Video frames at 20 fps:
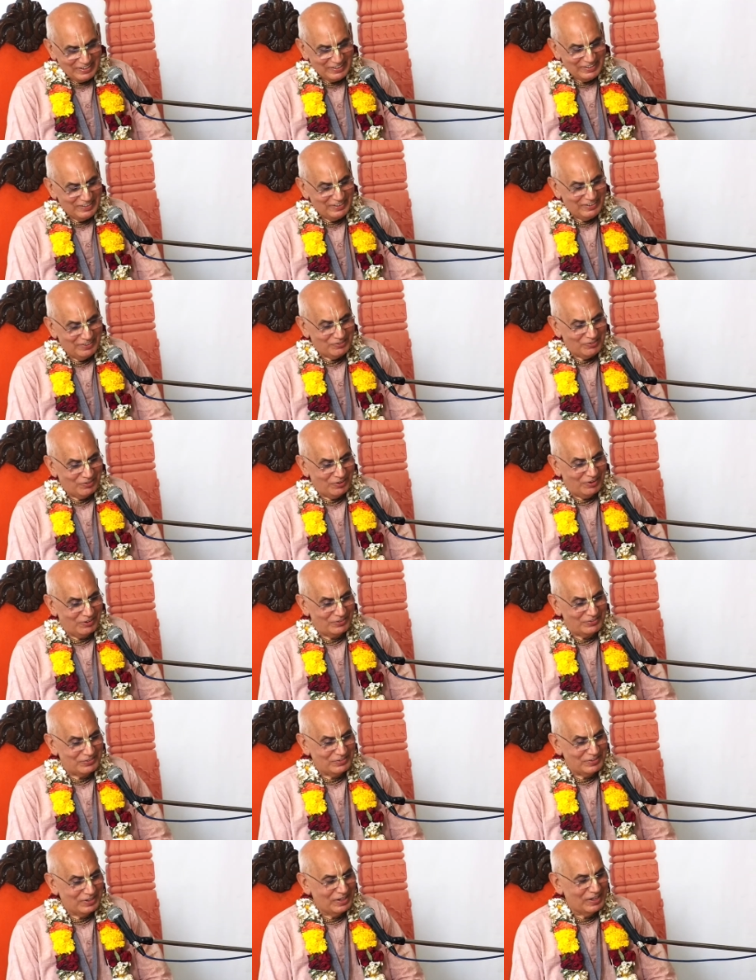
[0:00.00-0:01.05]
This
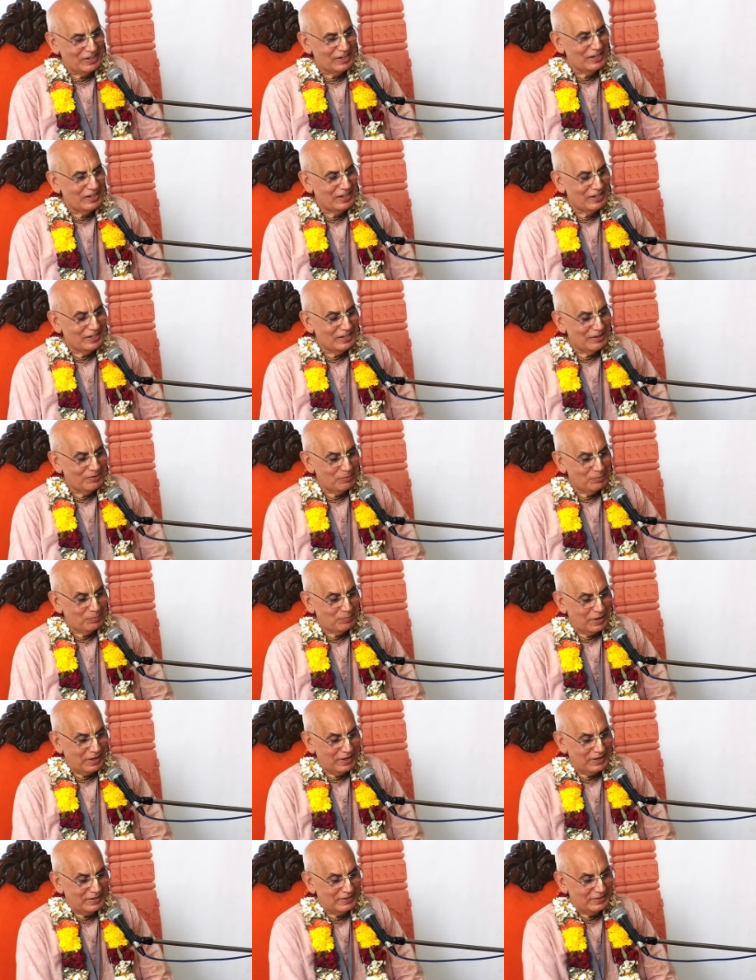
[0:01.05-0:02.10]
was given
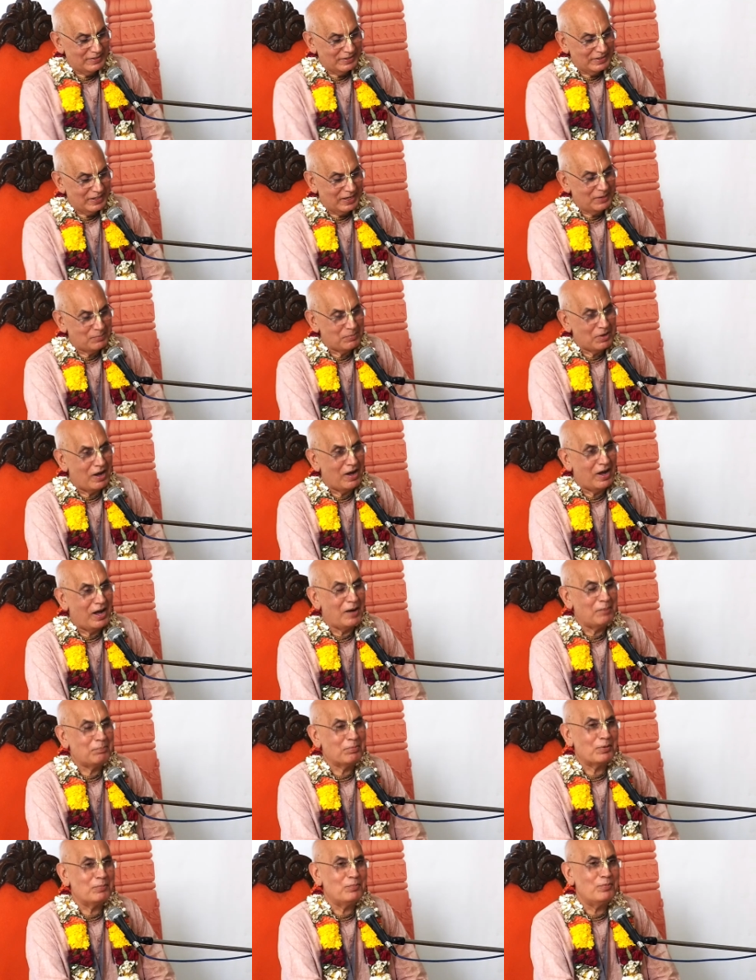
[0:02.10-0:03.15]
by Chaitanya
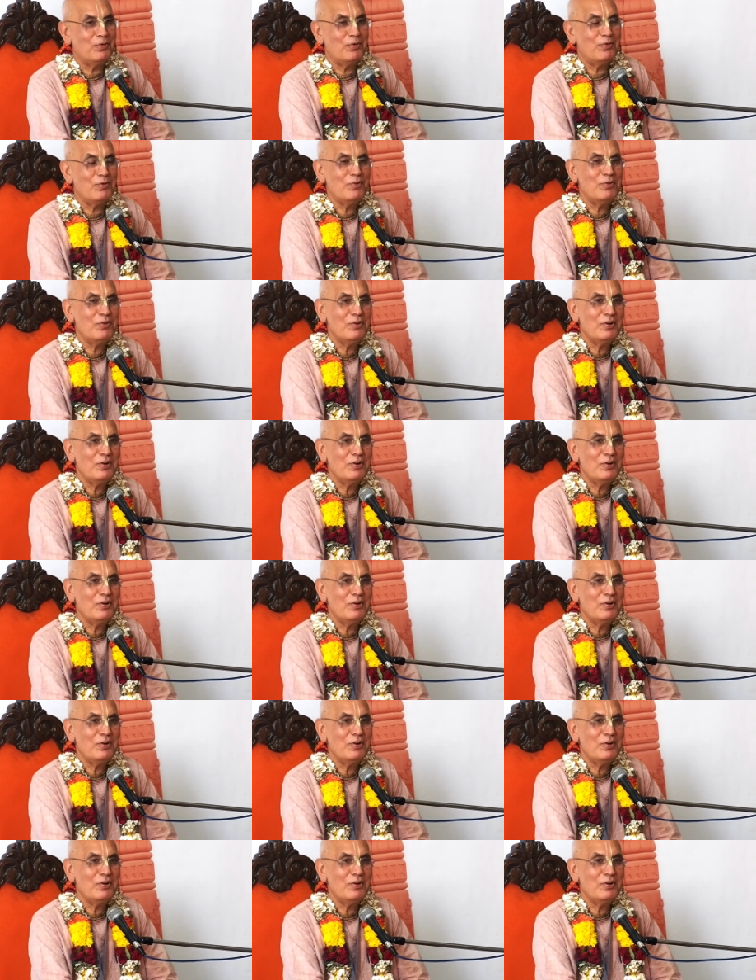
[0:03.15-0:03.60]
Mahaprabhu